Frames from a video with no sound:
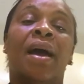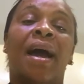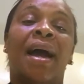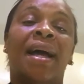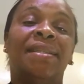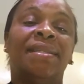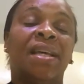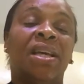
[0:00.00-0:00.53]

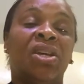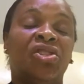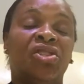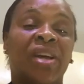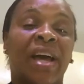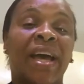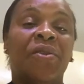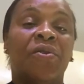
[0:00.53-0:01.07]
As a
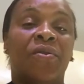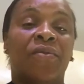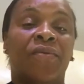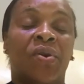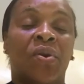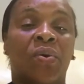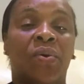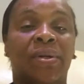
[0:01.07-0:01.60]
child of
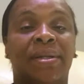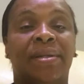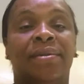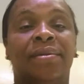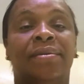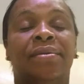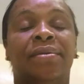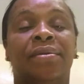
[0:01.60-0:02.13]
God,
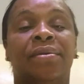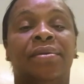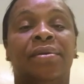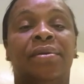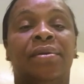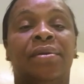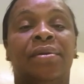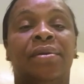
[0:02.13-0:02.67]

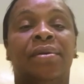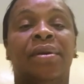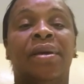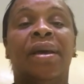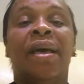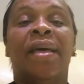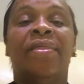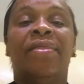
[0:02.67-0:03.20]

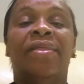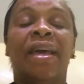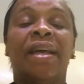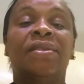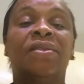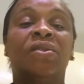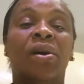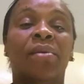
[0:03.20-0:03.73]

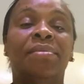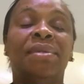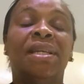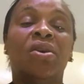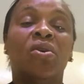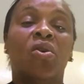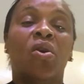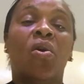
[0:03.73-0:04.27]
there's
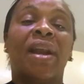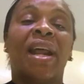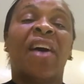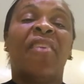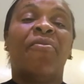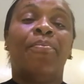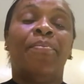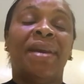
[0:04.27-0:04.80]
something God
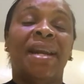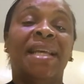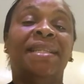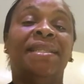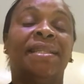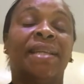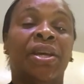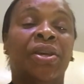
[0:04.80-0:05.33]
has
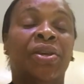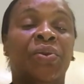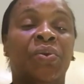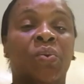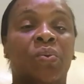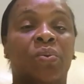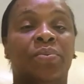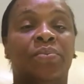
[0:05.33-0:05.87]
placed in
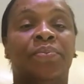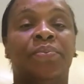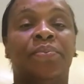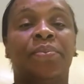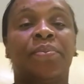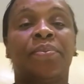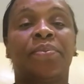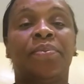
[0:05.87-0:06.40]
you.
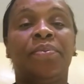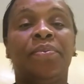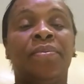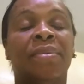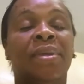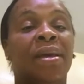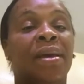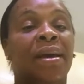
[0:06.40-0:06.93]

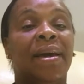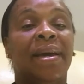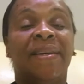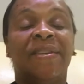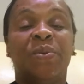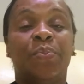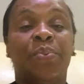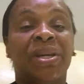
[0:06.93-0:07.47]
A
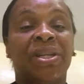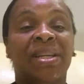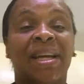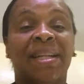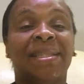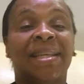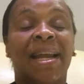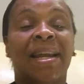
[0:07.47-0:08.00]
special
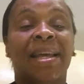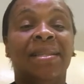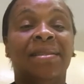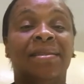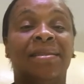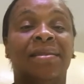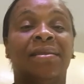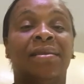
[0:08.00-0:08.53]

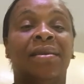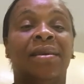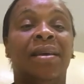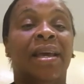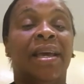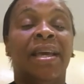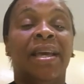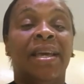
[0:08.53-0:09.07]
talent,
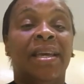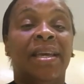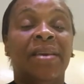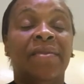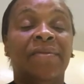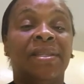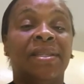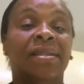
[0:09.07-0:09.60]
a
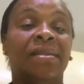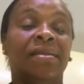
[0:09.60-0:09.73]
gift,